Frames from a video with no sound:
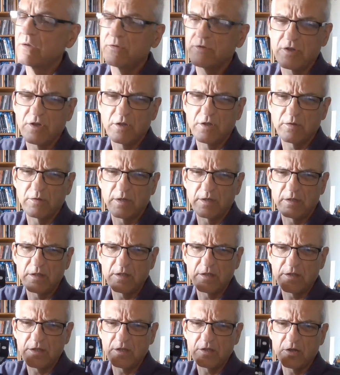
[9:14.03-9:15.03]
So that
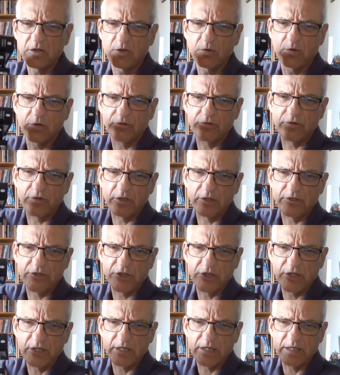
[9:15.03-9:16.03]
this is a
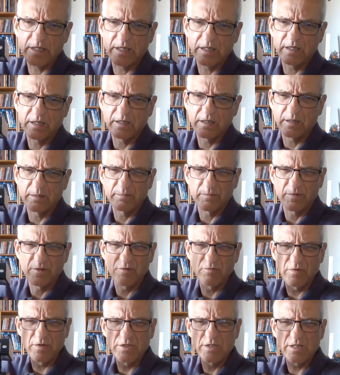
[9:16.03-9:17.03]
quadrilogy.
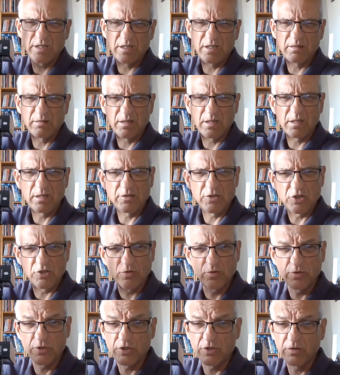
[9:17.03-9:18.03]
There is a
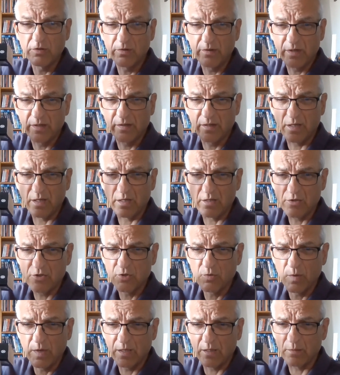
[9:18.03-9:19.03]
short story, I think,
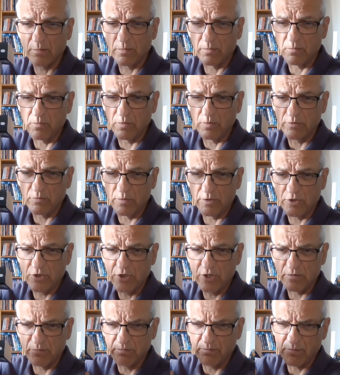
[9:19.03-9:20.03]
as well,
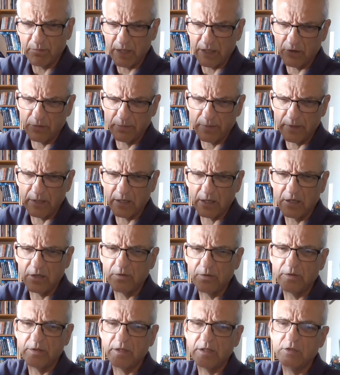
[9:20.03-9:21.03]
which it may not be
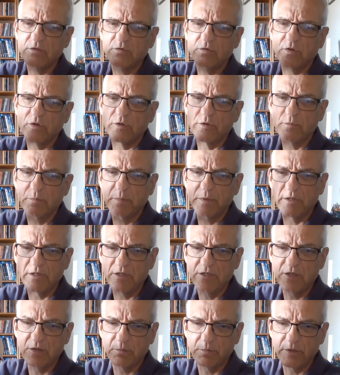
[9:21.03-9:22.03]
included in these volumes, but
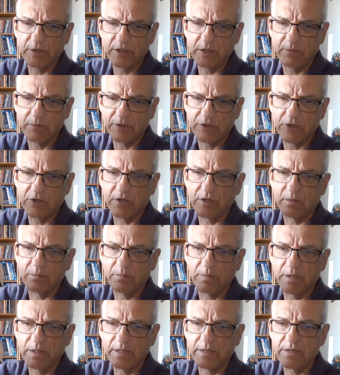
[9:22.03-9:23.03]
this is pretty much a
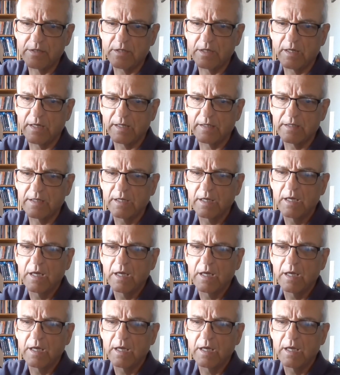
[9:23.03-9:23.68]
complete set.